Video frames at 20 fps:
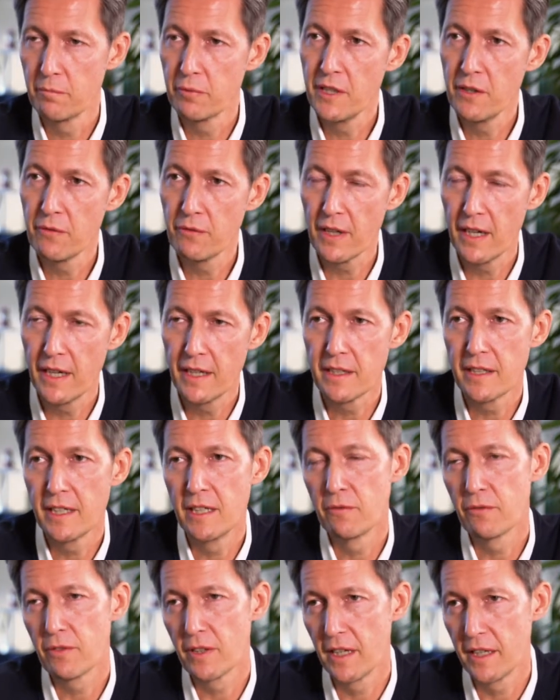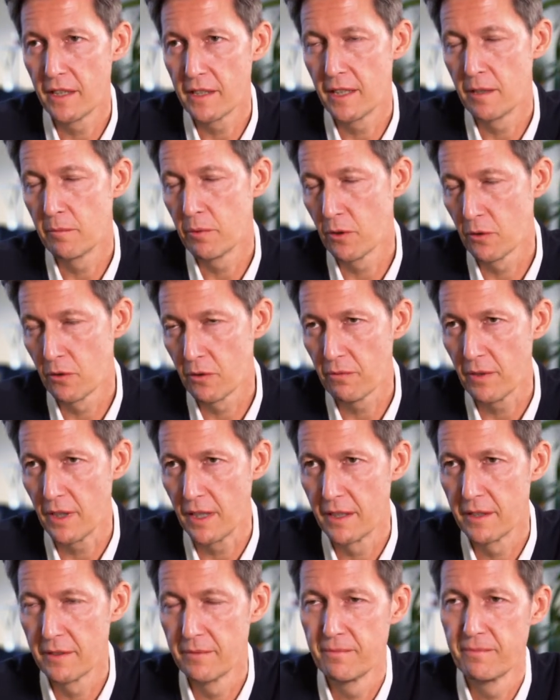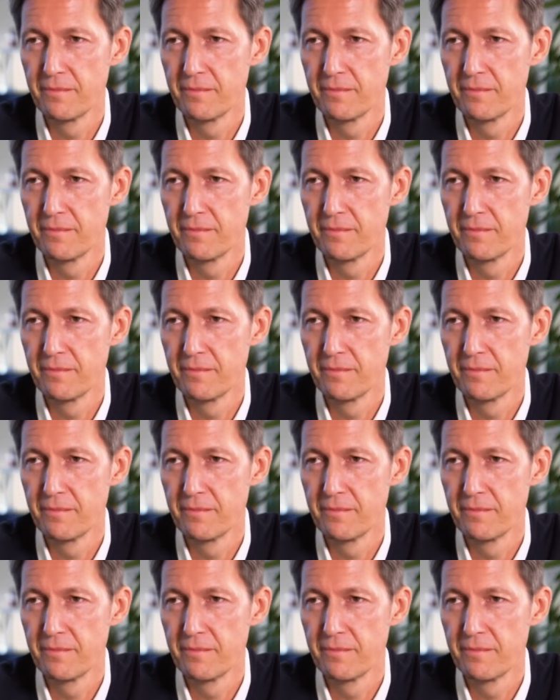pre-flight, in-flight and post-flight.